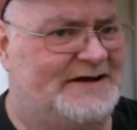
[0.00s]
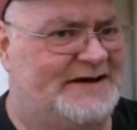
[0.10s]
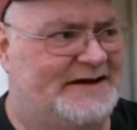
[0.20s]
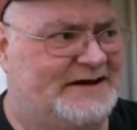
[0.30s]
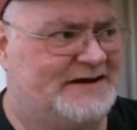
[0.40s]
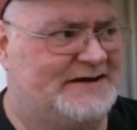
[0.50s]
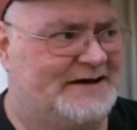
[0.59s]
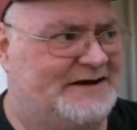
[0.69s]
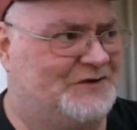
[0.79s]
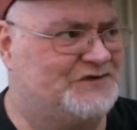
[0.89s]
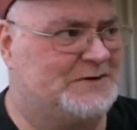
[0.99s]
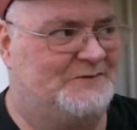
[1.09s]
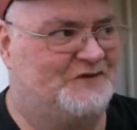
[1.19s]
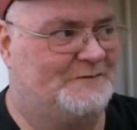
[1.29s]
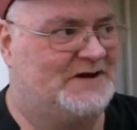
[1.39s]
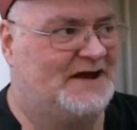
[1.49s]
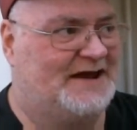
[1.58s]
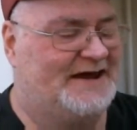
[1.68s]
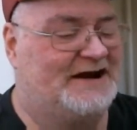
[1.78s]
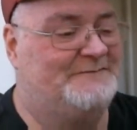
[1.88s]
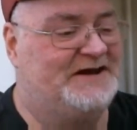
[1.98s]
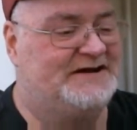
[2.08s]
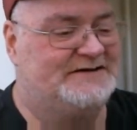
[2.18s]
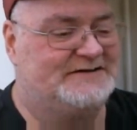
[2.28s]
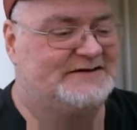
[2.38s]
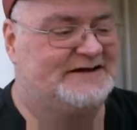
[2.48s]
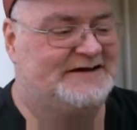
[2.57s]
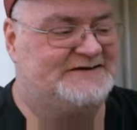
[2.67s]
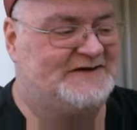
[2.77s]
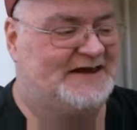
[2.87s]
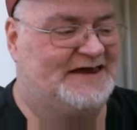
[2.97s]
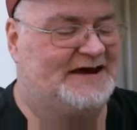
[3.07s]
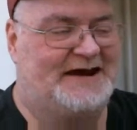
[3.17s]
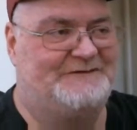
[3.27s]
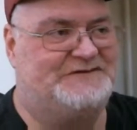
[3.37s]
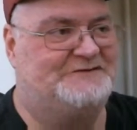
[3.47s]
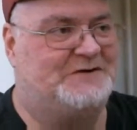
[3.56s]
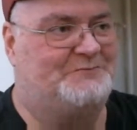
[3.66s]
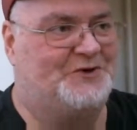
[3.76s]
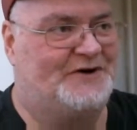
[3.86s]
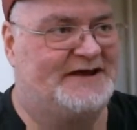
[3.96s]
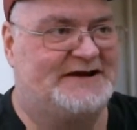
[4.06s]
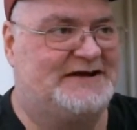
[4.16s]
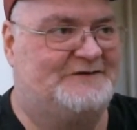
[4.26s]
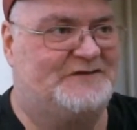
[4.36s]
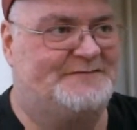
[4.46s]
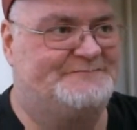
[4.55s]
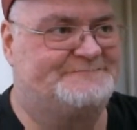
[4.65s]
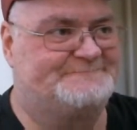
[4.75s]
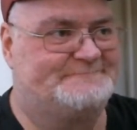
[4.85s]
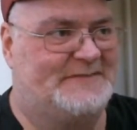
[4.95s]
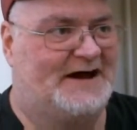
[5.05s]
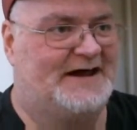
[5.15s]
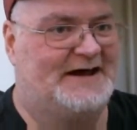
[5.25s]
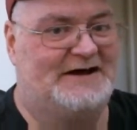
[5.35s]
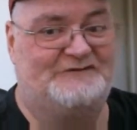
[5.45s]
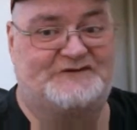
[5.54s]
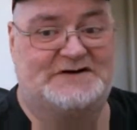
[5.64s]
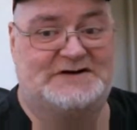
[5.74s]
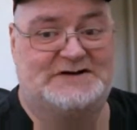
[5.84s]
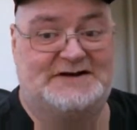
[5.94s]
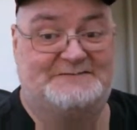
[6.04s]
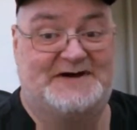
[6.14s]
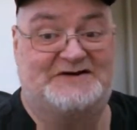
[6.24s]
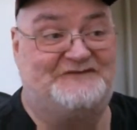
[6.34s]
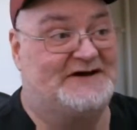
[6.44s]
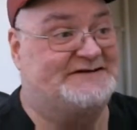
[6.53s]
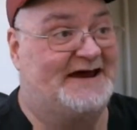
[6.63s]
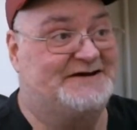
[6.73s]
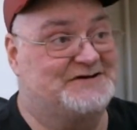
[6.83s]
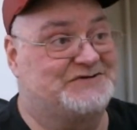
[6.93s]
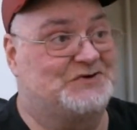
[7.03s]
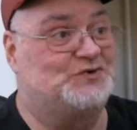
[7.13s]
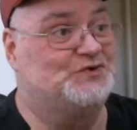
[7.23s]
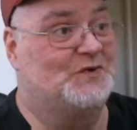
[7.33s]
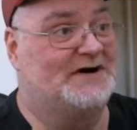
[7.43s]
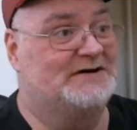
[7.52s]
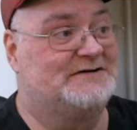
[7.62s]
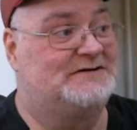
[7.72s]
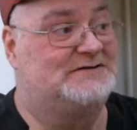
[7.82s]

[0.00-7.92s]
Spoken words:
And I know some of them. And I mean, it's not like I've never bought any of them. I have. Matter of fact, I just sold one.